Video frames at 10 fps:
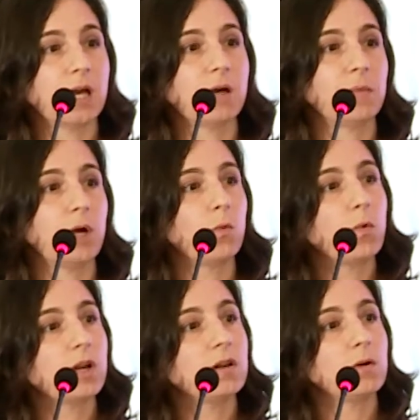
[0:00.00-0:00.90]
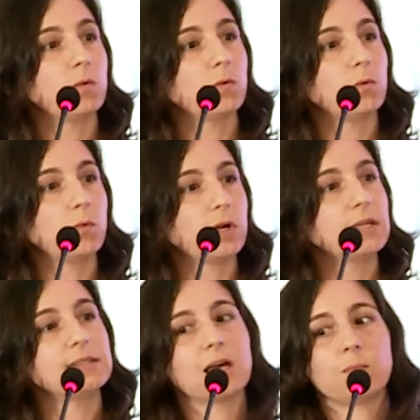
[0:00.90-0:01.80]
And one
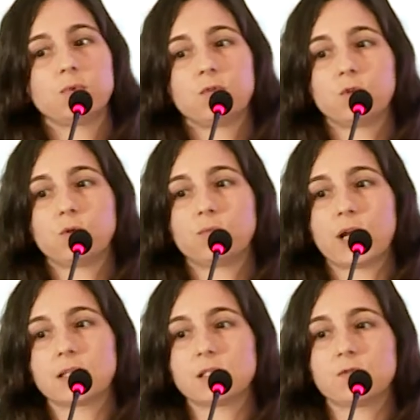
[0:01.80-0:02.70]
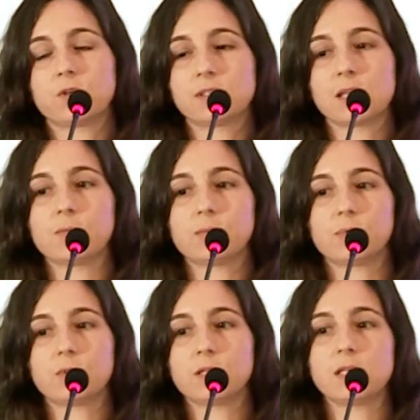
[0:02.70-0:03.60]
example of good practice, for
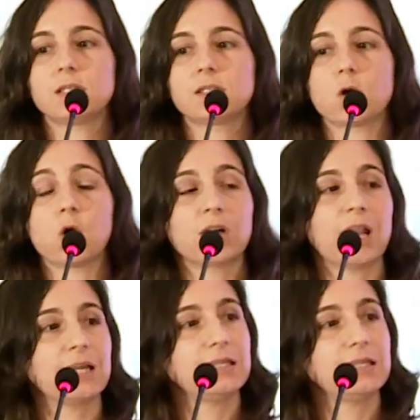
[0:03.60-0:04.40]
example, is online